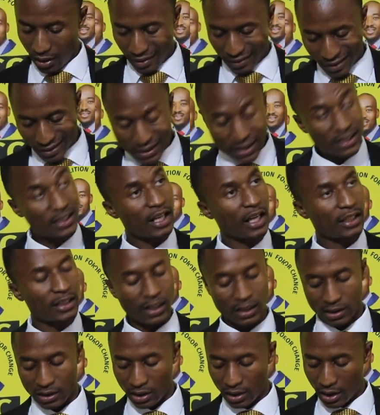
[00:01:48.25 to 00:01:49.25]
This
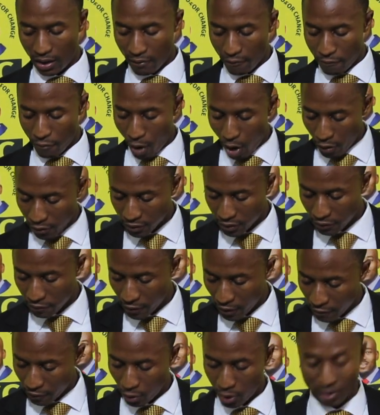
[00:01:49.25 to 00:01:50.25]
strategy involves
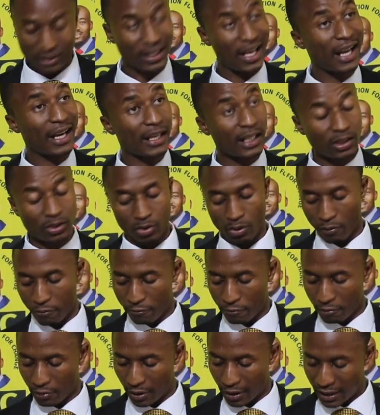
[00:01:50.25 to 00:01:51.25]
frivolous arrest
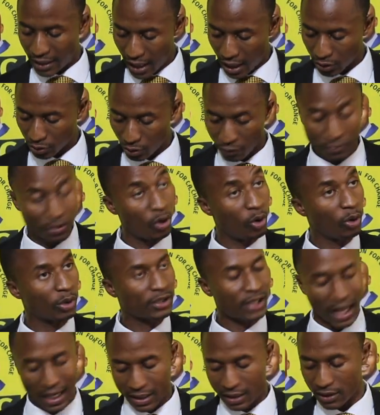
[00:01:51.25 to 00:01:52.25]
of leaders of the
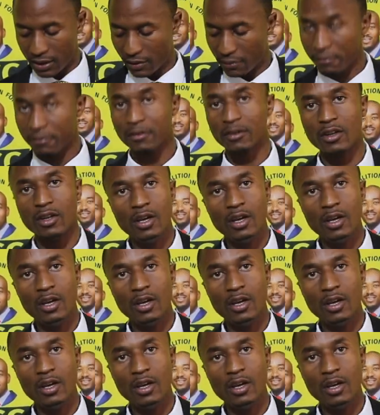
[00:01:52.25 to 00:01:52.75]
alternative,